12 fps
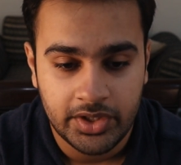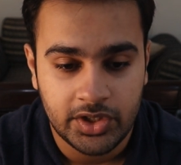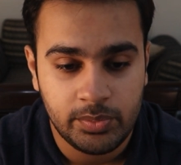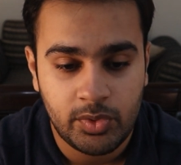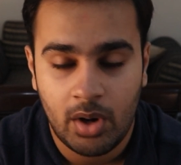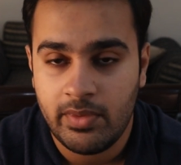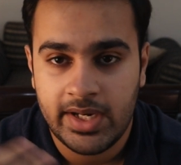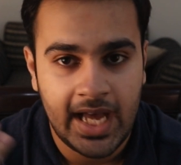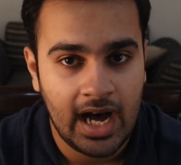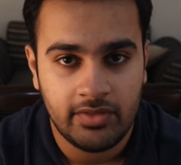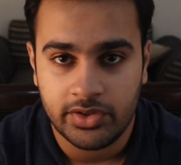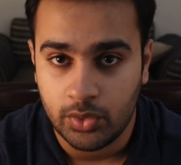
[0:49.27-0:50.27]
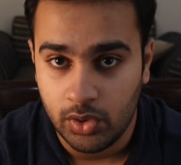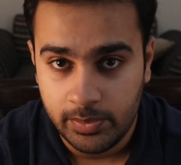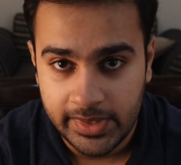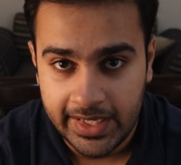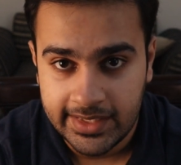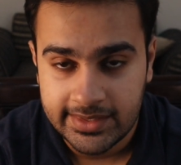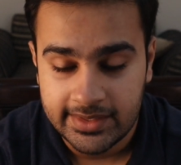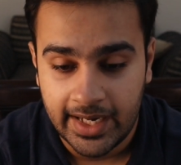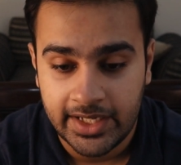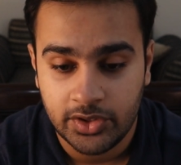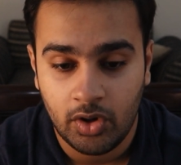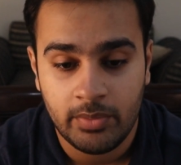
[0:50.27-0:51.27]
You'll probably have a role play inside,